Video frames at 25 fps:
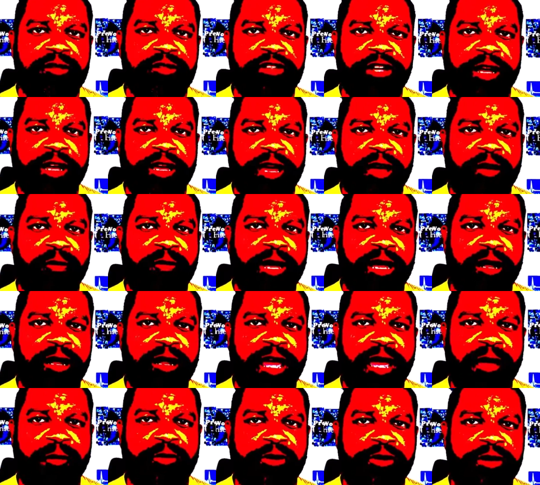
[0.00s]
check out my
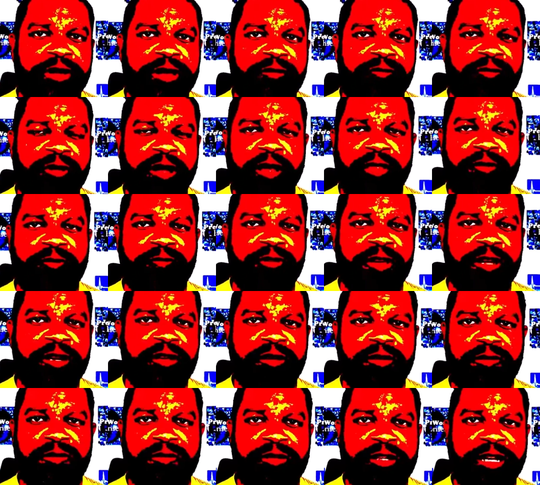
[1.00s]
library of other
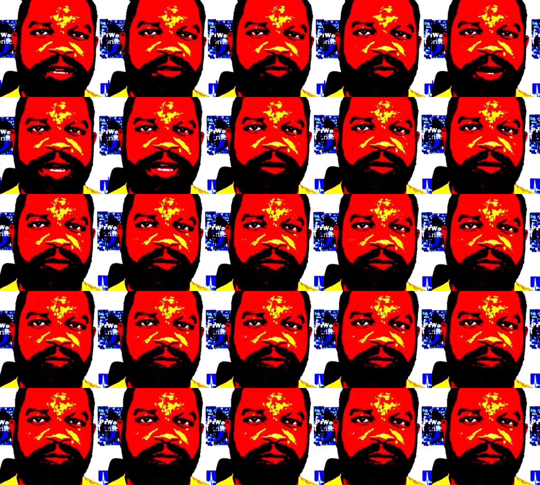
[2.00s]
videos as well.